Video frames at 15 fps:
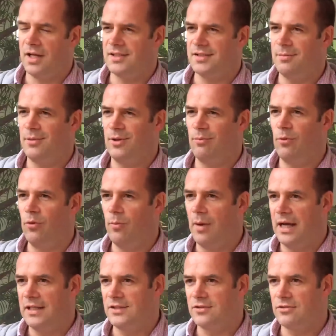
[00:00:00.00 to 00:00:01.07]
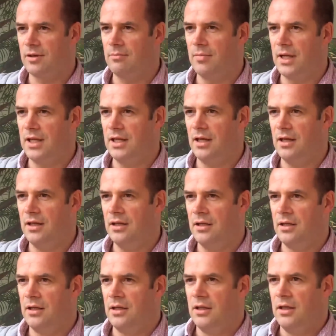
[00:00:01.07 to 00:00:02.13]
by some of the more mainstream media.
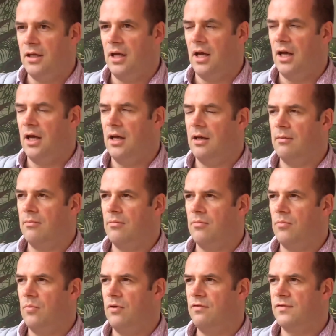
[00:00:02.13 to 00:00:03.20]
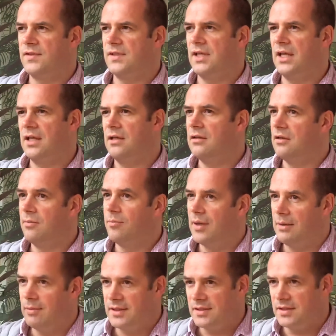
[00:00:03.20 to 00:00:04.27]
We've seen the
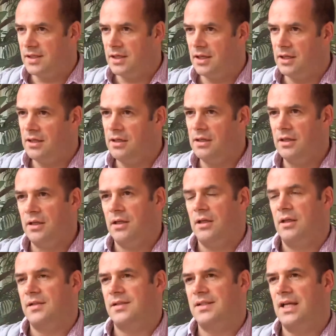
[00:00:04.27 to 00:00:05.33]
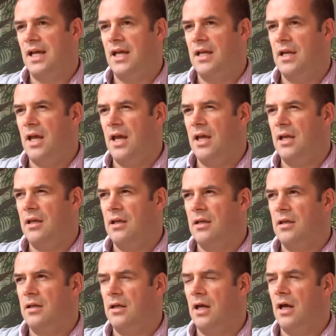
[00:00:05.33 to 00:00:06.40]
BBC,
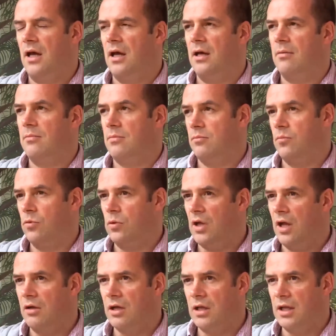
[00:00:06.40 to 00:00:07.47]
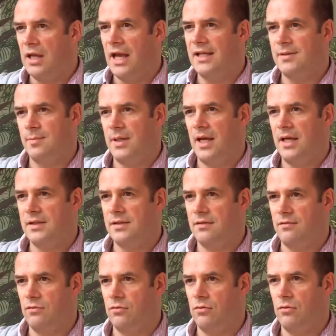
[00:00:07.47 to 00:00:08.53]
CNN, more locally SBS
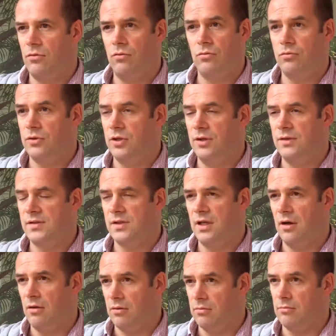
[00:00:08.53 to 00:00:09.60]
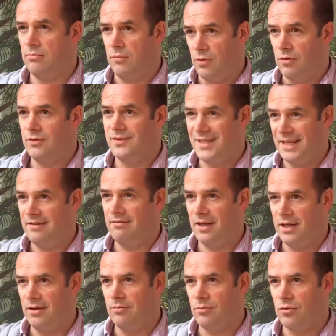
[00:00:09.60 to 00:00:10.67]
have all used it on TV
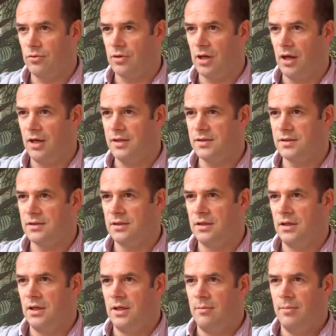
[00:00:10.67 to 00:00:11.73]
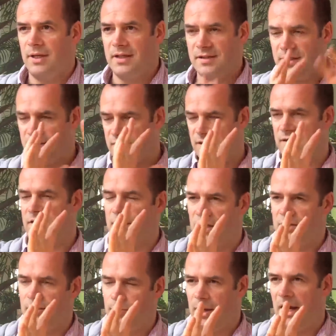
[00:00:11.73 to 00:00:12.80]
and broadcast, because it's just
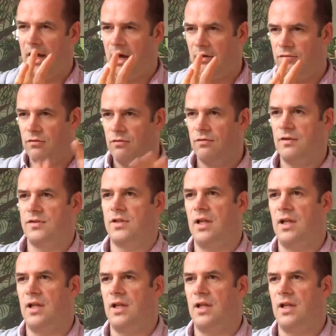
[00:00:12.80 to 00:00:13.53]
such a powerful